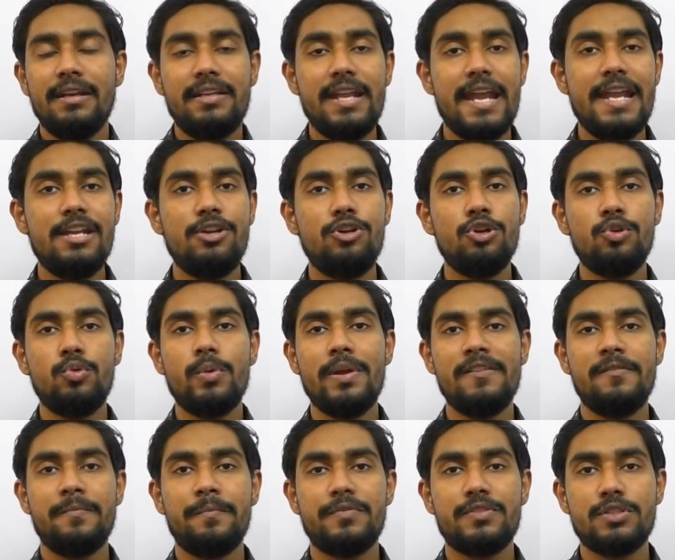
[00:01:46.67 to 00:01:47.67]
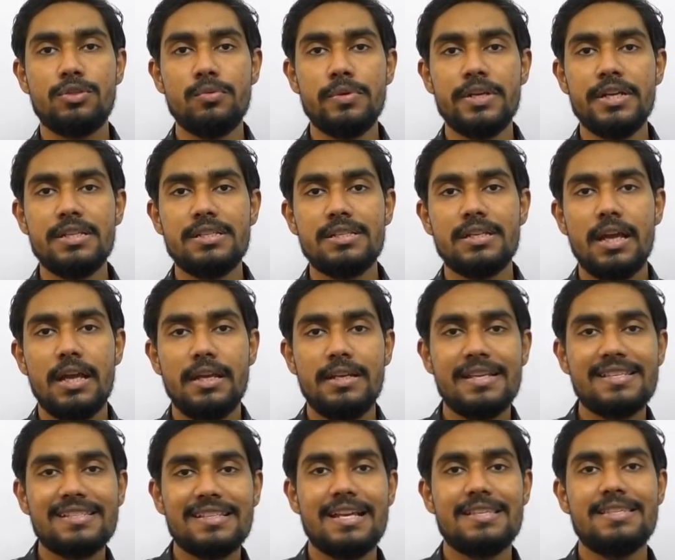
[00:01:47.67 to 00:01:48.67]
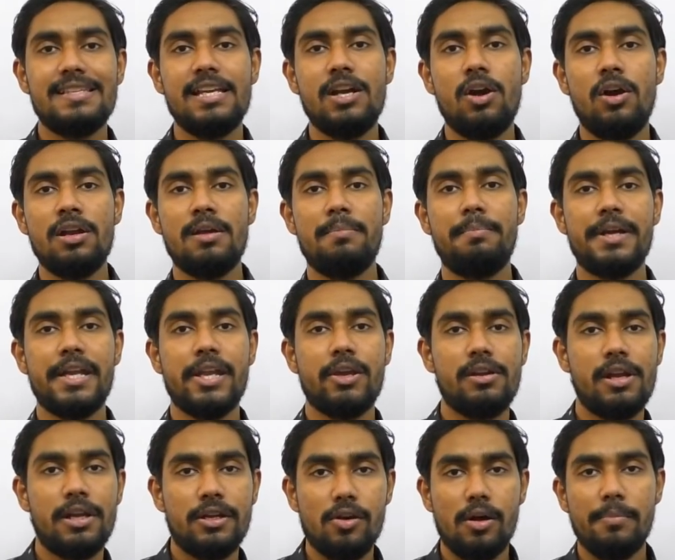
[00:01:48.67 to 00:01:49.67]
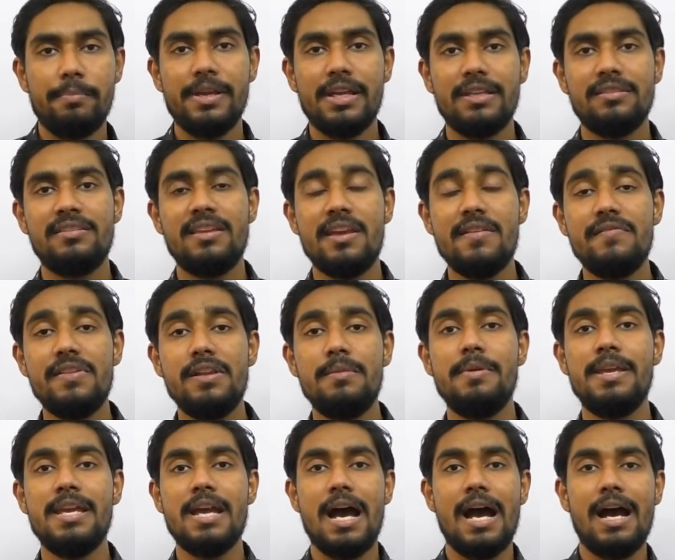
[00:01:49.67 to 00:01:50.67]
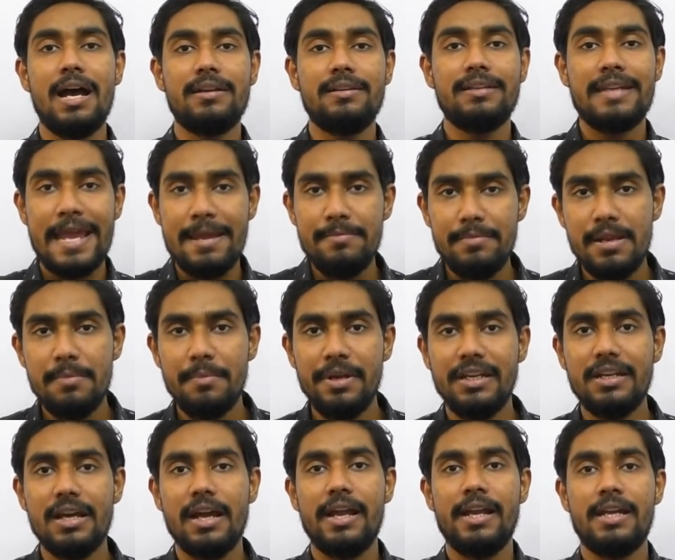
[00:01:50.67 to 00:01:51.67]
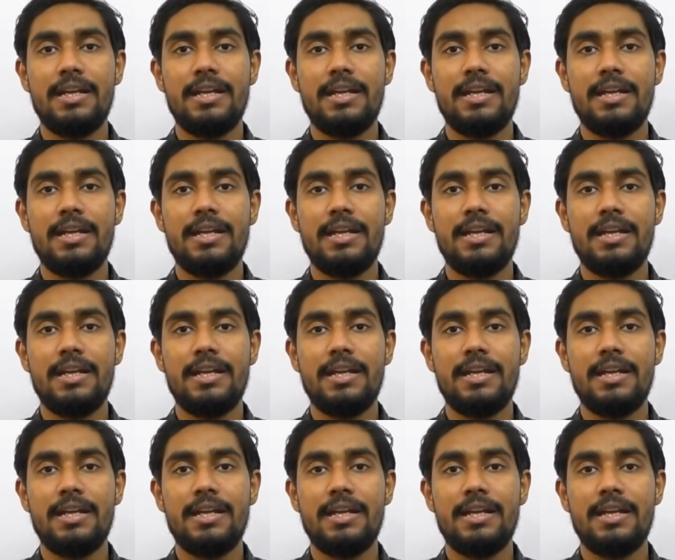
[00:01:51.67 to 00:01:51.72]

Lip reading: 10 to 12 students discussing on a particular topic. There will be a time limit.